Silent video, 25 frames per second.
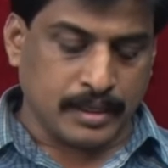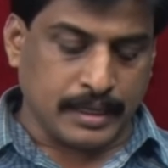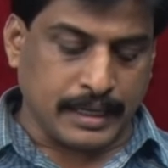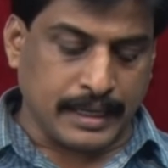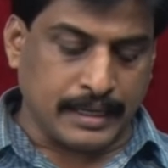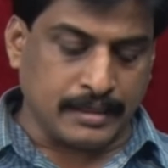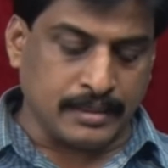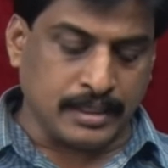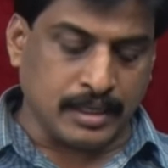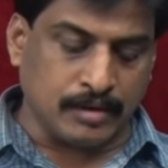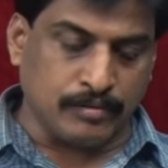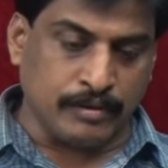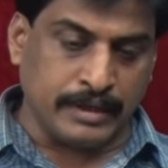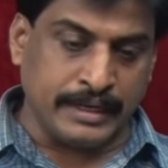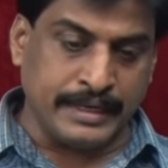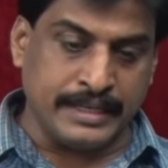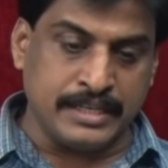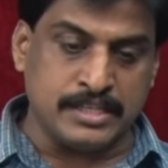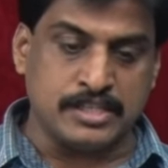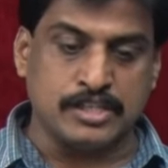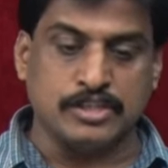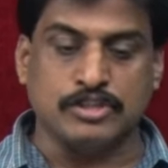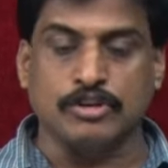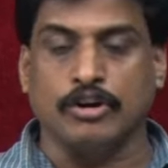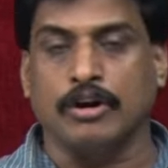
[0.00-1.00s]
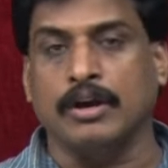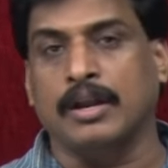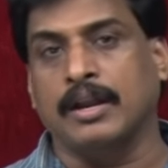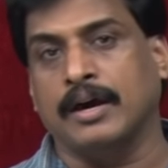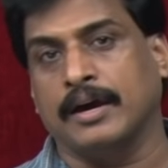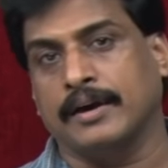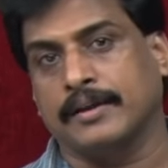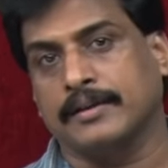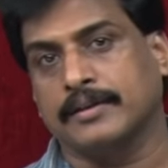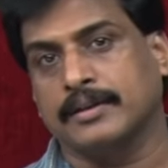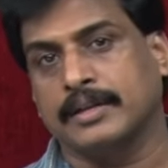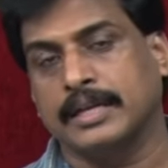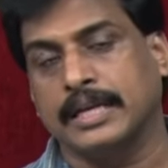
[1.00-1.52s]
Another one is
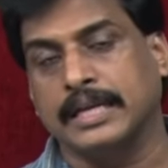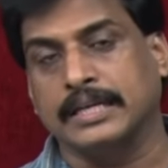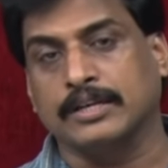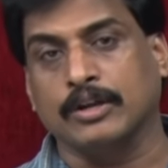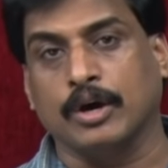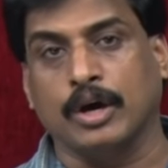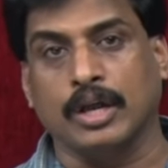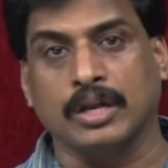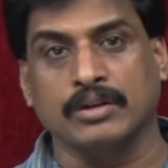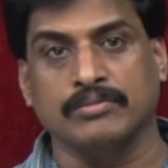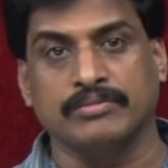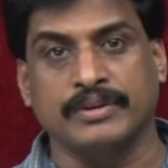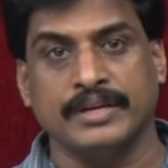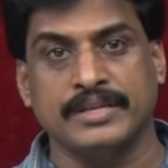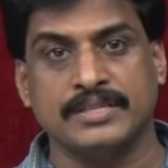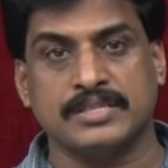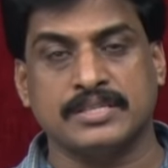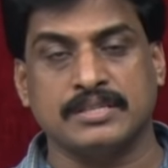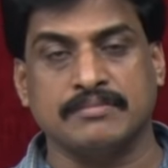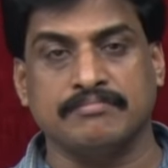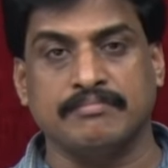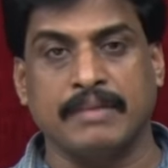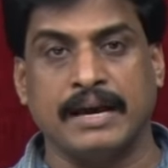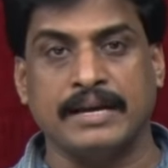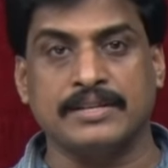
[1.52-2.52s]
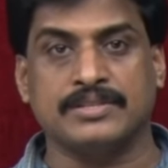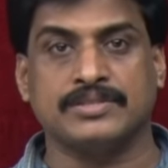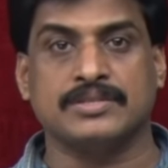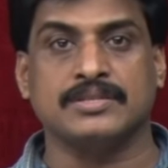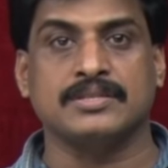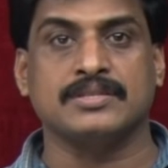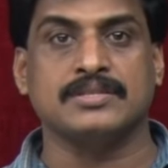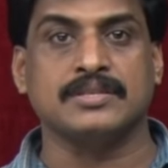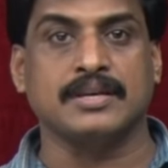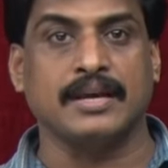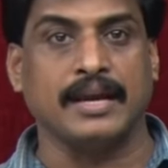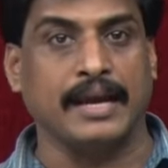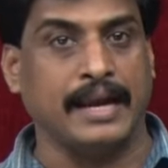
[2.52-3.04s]
dollar, it always
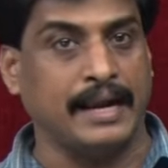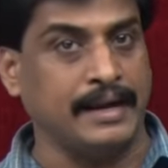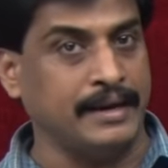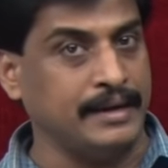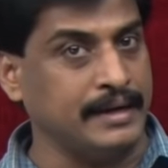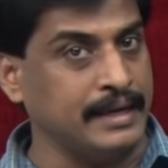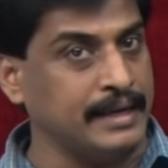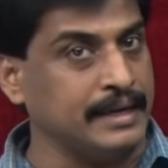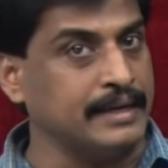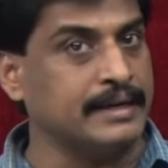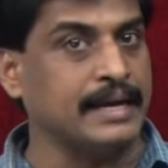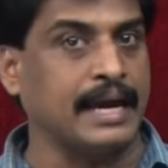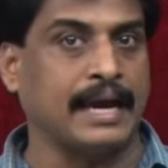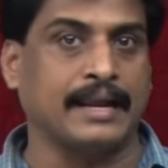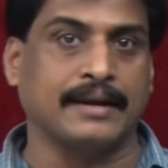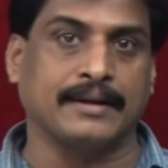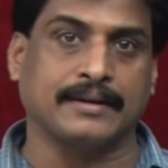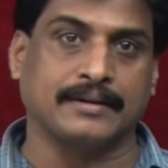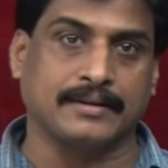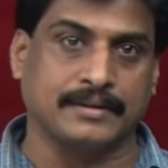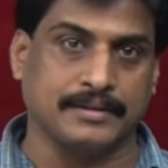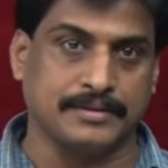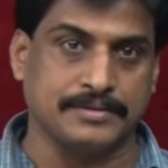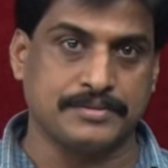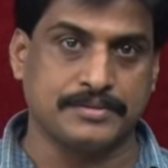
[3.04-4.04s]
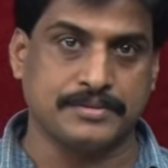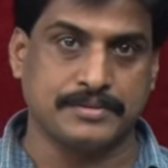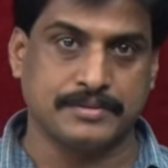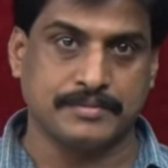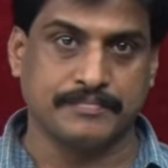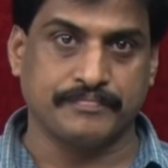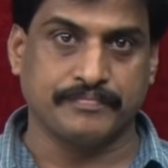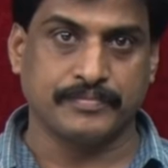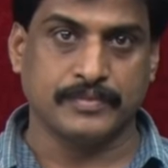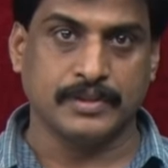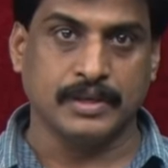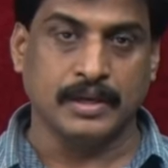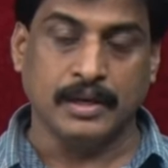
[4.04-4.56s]
matches ending characters.
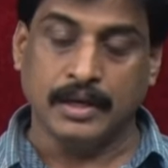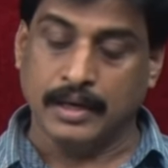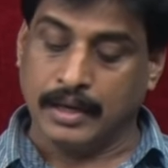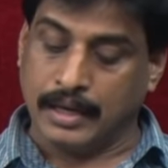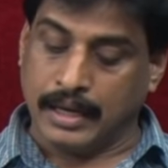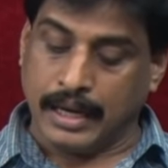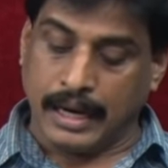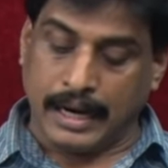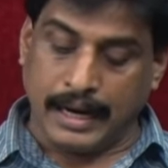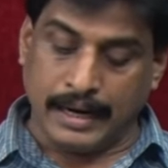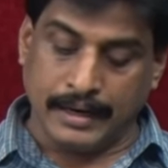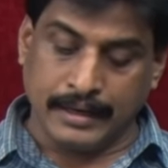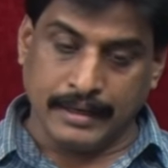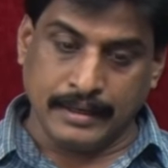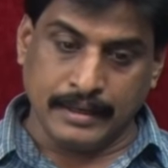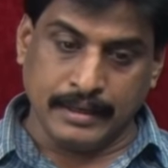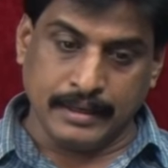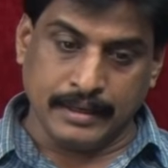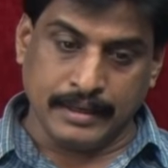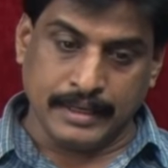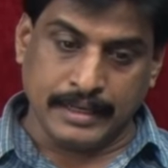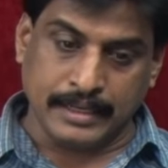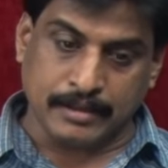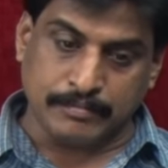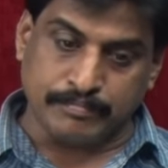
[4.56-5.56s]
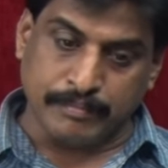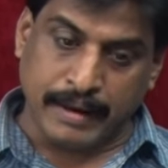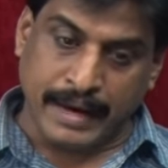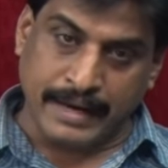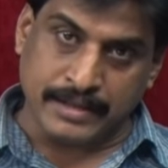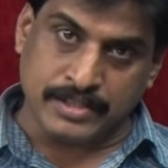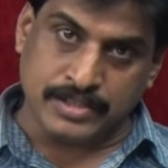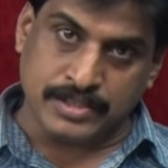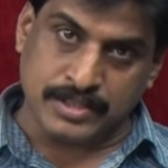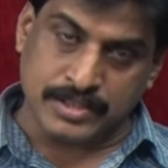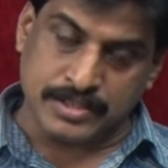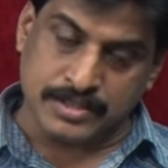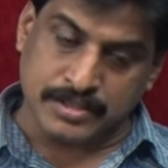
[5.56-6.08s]
And it
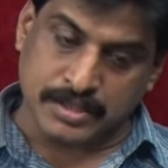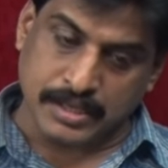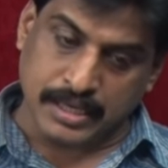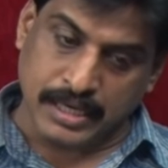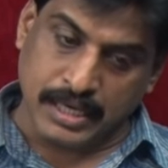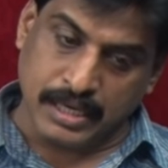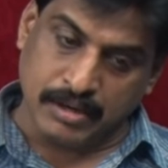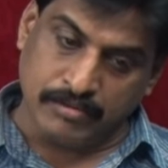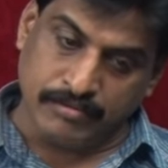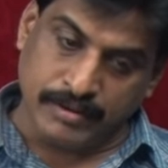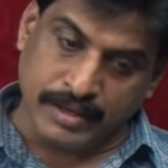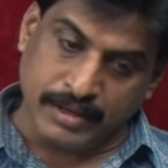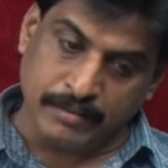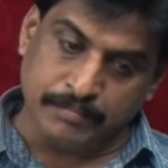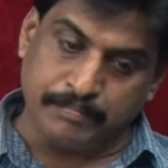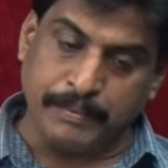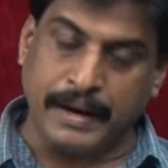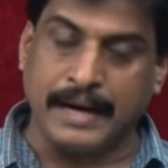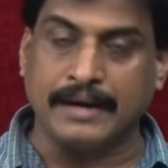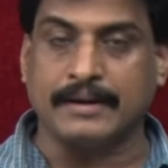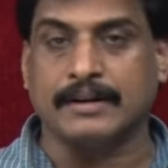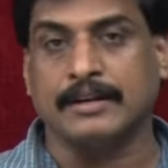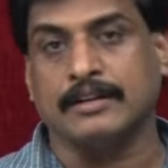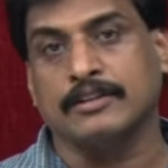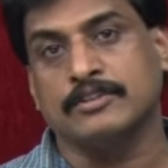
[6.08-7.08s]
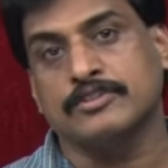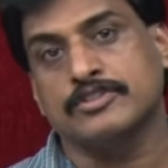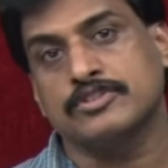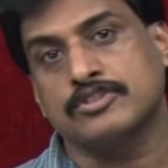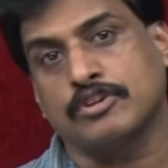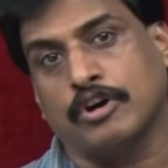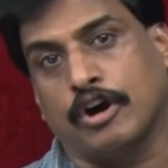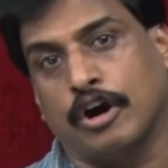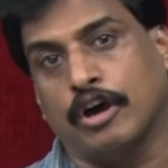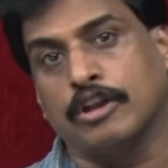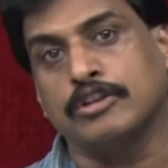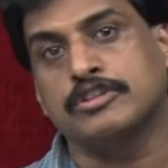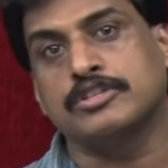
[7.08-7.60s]
matches even patterns
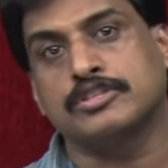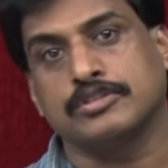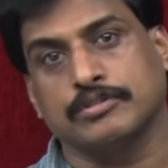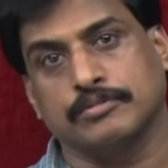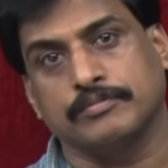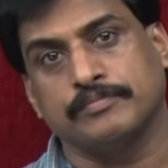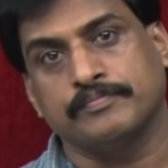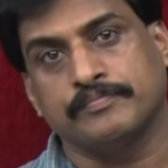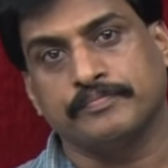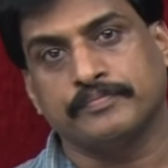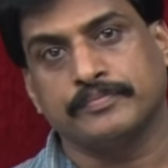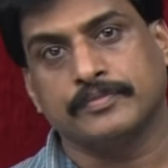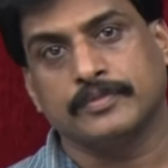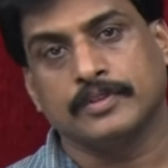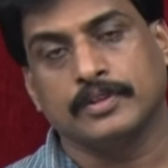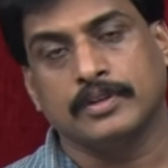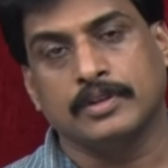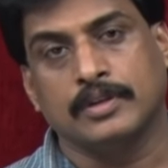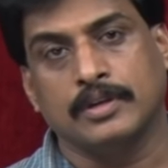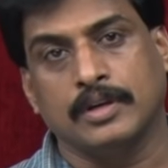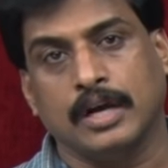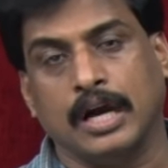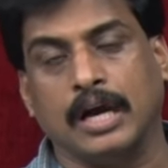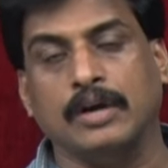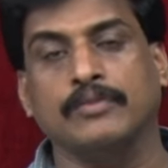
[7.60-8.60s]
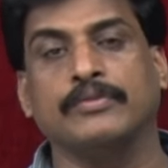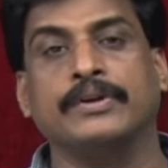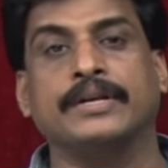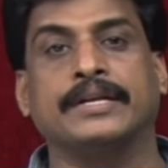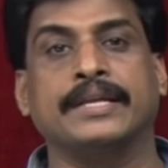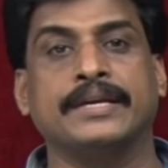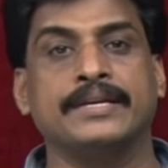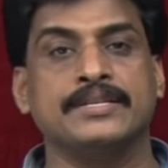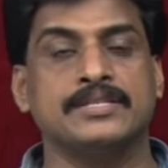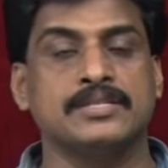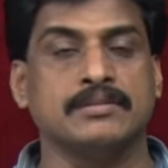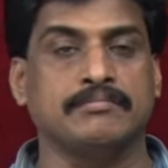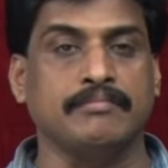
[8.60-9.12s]
also. How
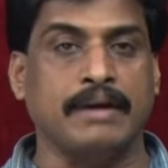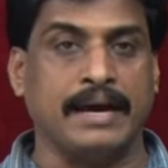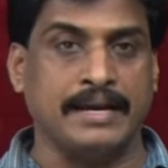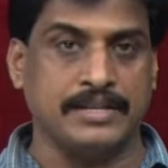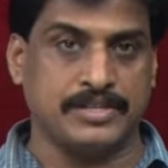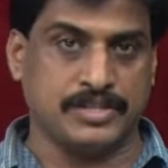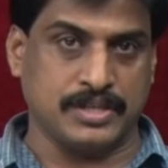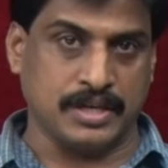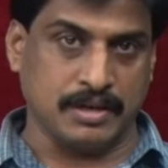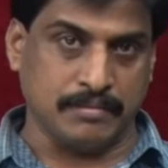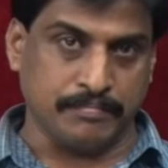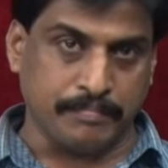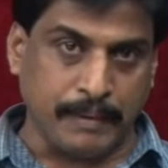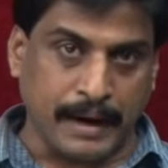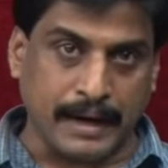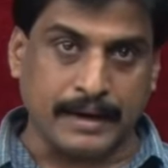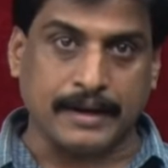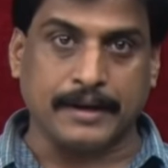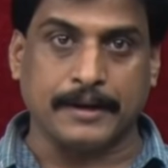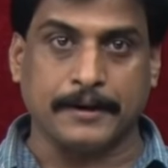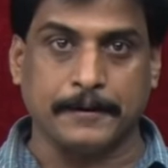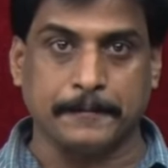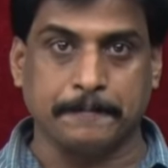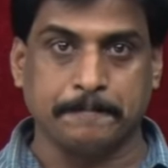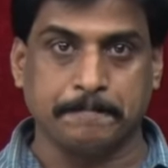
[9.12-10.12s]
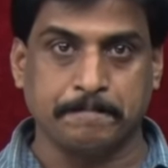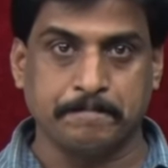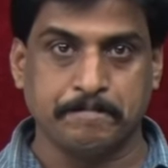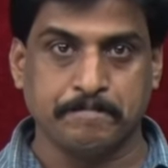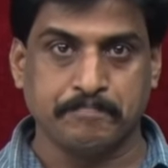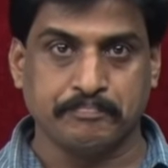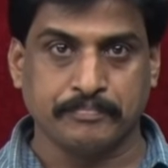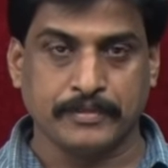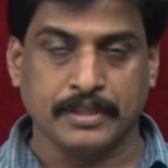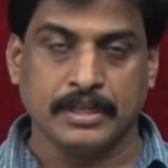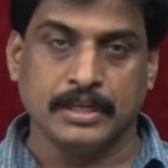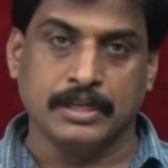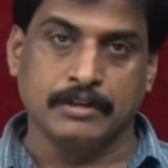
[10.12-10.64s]
it is a matching pattern?
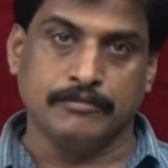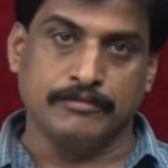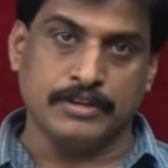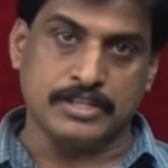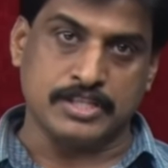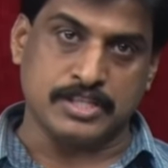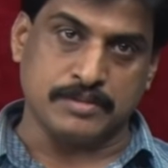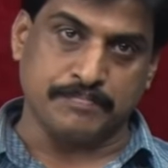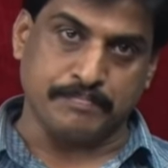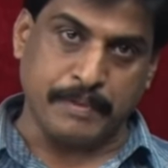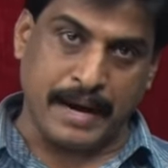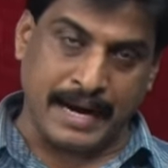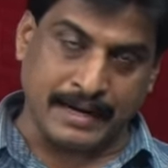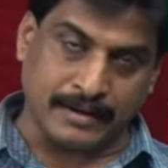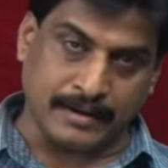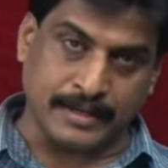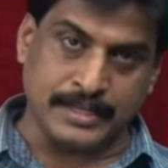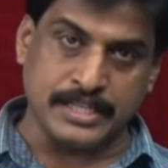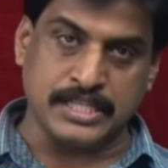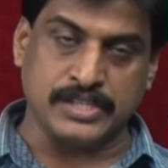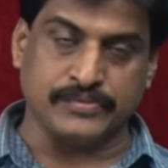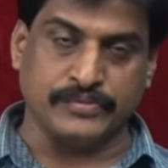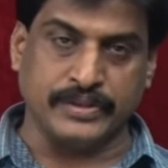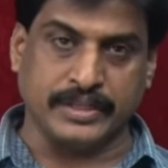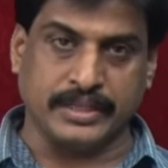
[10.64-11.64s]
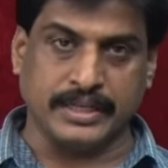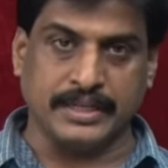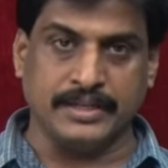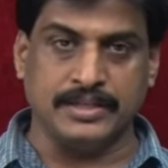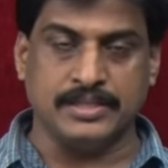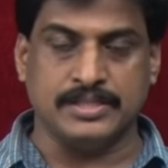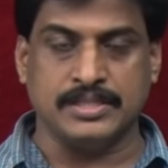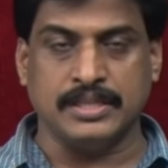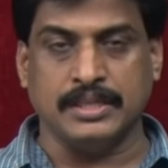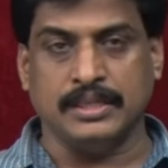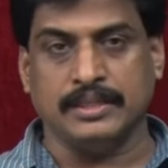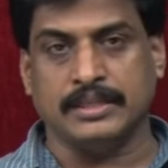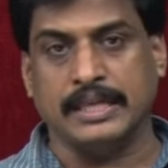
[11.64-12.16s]
First patterns we
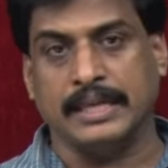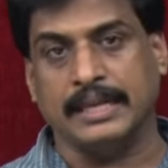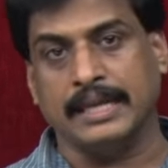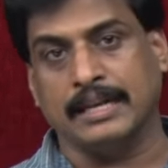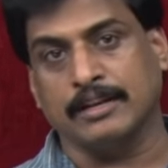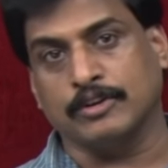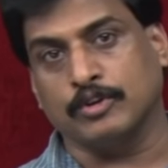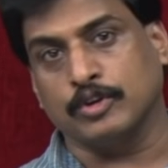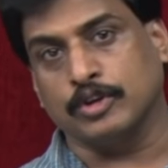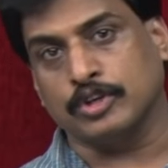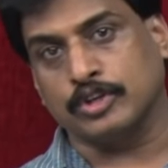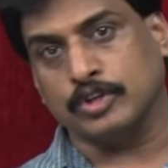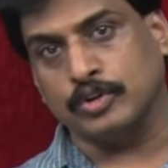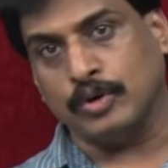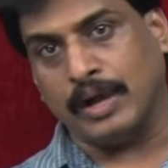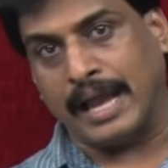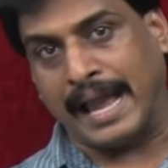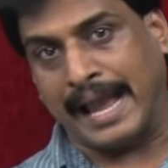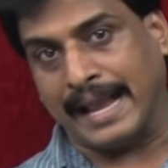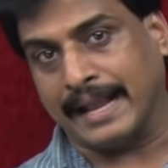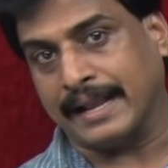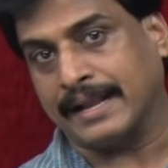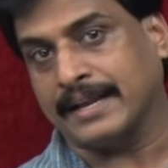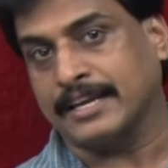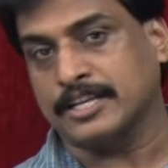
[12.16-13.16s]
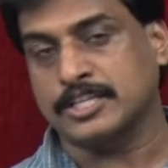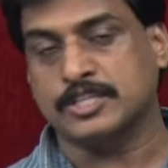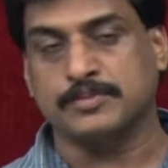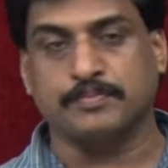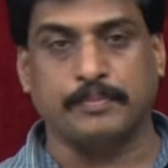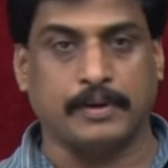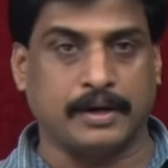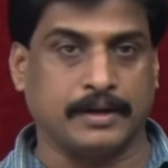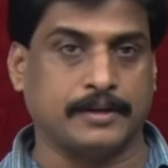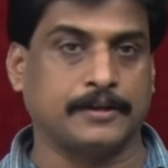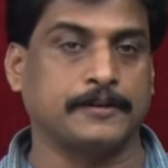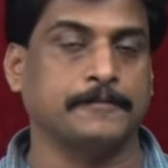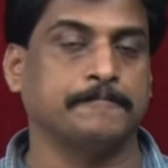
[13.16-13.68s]
can see, then I will go to anchors
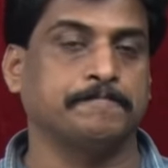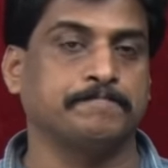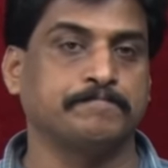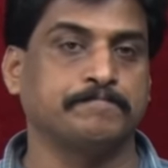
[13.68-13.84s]
part.